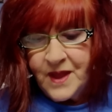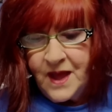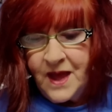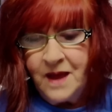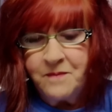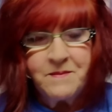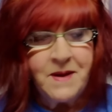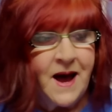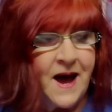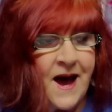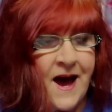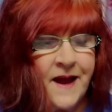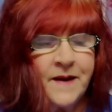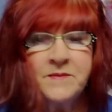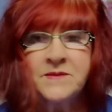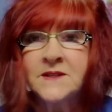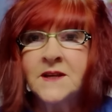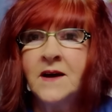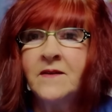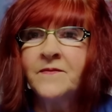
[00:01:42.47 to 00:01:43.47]
and my
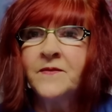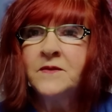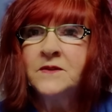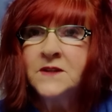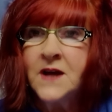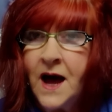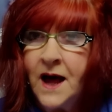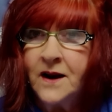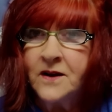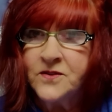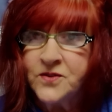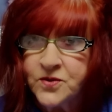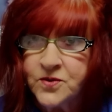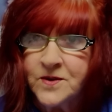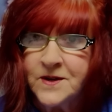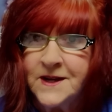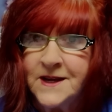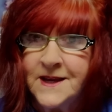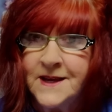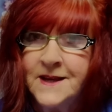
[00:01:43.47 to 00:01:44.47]
items come from Dollar
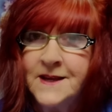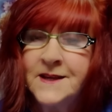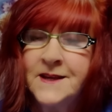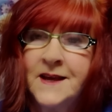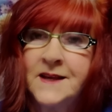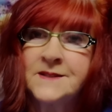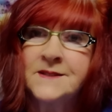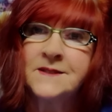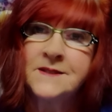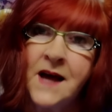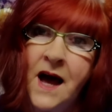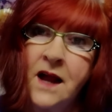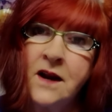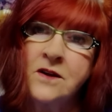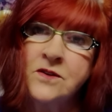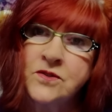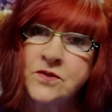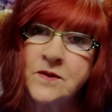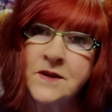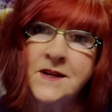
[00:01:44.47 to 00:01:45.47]
Tree. Yes,
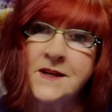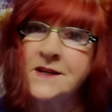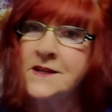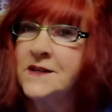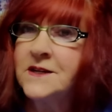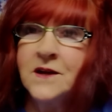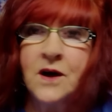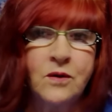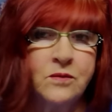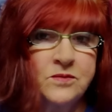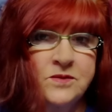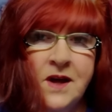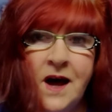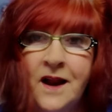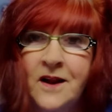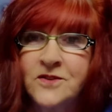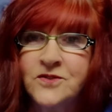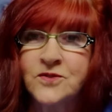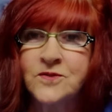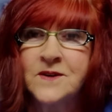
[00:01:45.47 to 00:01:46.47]
Dollar Tree. Good old
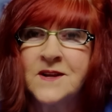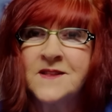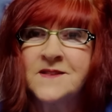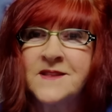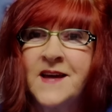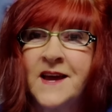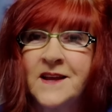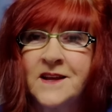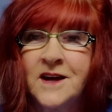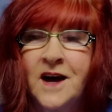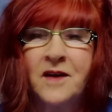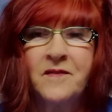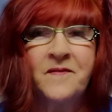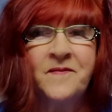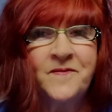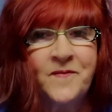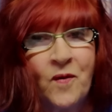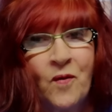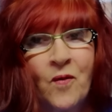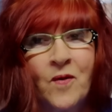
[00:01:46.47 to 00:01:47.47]
Dollar Tree. Thank God
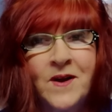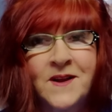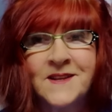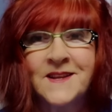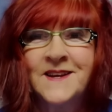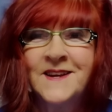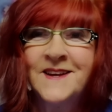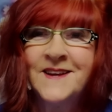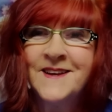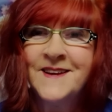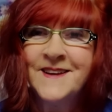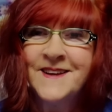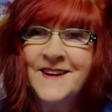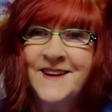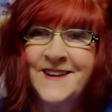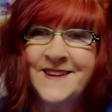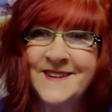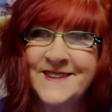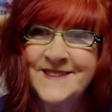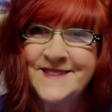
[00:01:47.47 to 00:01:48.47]
for it.
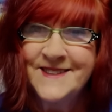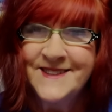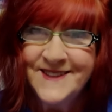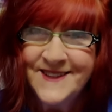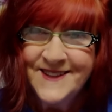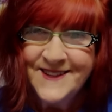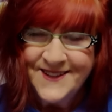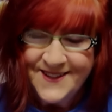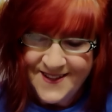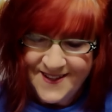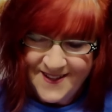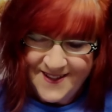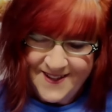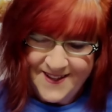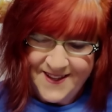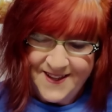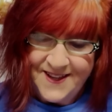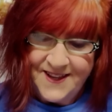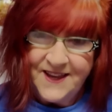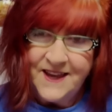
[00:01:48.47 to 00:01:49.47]
And
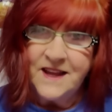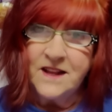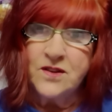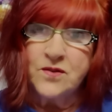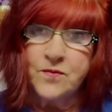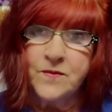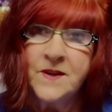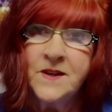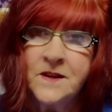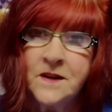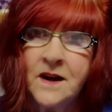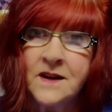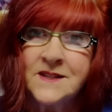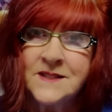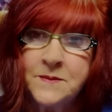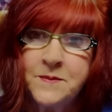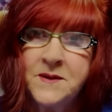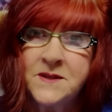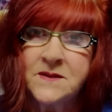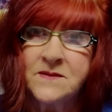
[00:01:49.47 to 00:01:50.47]
it's really not an
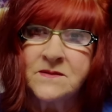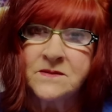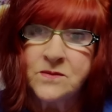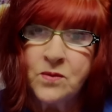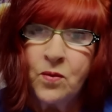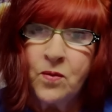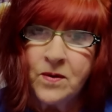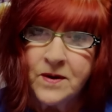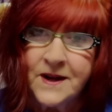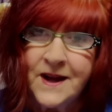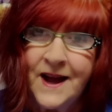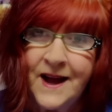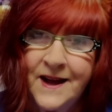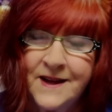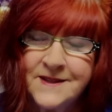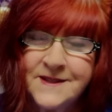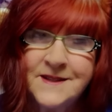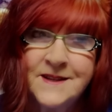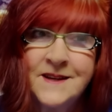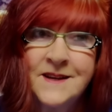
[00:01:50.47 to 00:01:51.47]
expensive store,
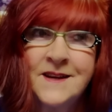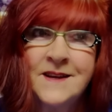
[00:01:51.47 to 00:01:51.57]
guys,